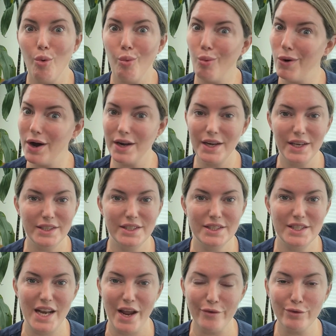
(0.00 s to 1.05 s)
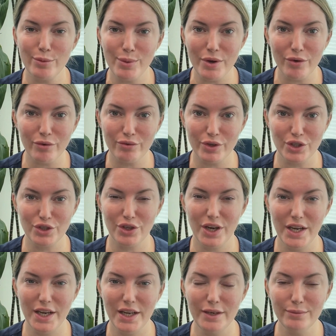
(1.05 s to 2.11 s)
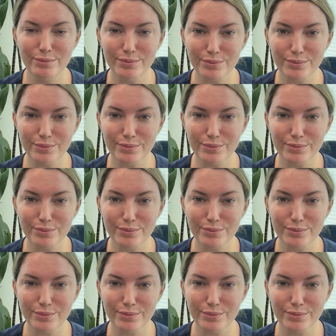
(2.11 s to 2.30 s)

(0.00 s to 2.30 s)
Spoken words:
One, it doesn't have to be refrigerated